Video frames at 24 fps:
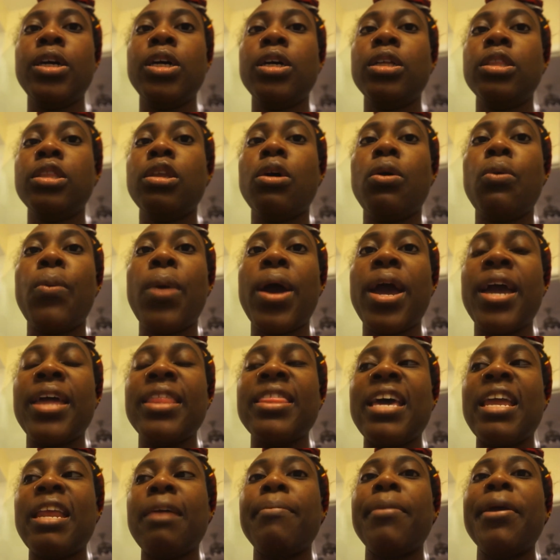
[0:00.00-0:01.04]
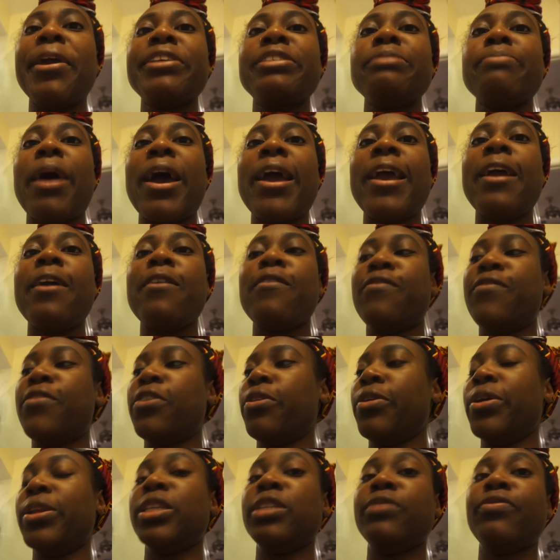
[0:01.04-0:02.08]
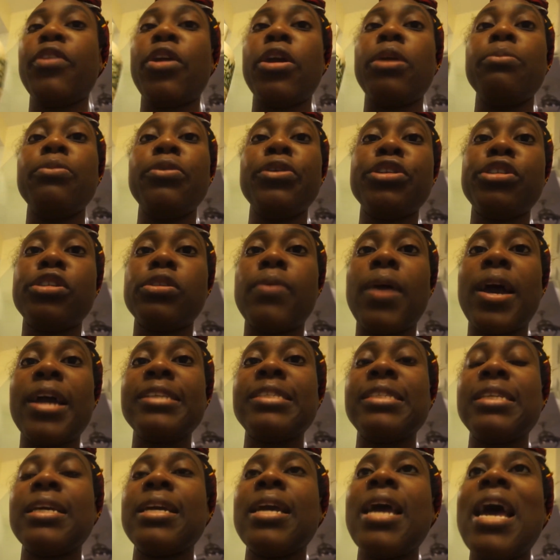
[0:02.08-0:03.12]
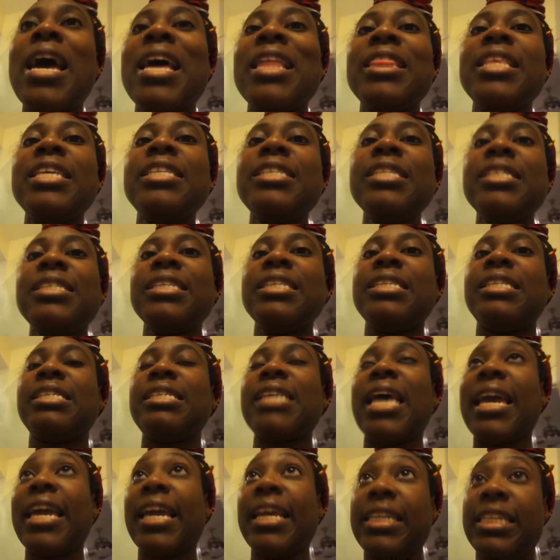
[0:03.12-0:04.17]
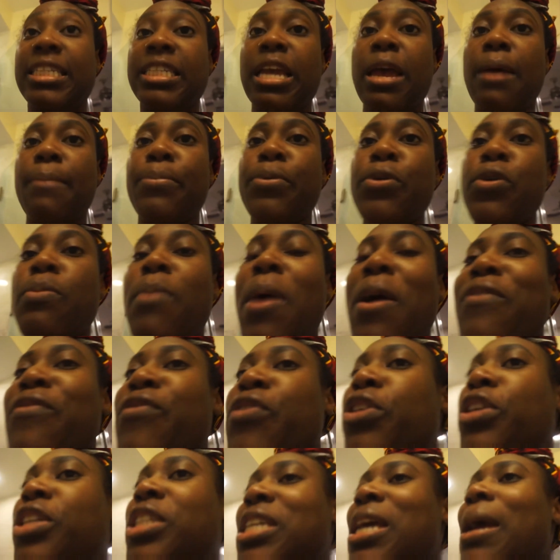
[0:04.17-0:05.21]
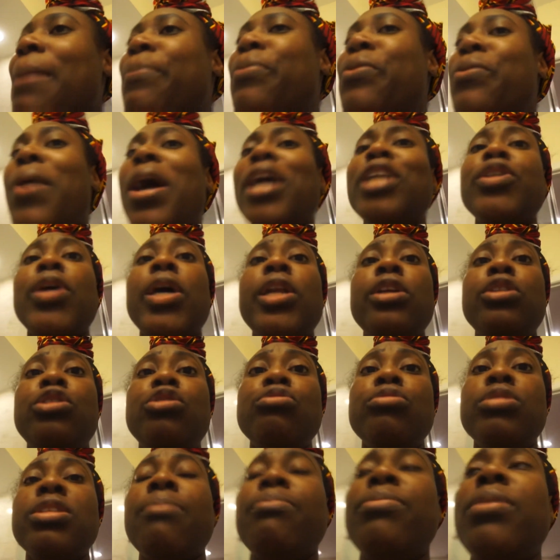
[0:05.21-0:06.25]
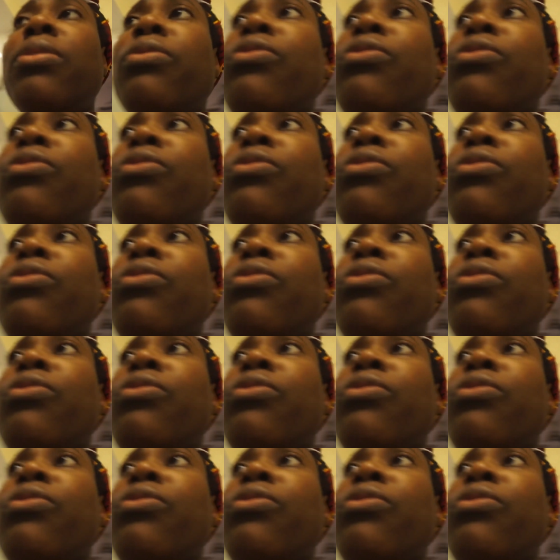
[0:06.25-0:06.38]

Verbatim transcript: the way that it makes my hair feel and it's very moisturizing. This is the second shampoo. My first shampoo, I tried to do something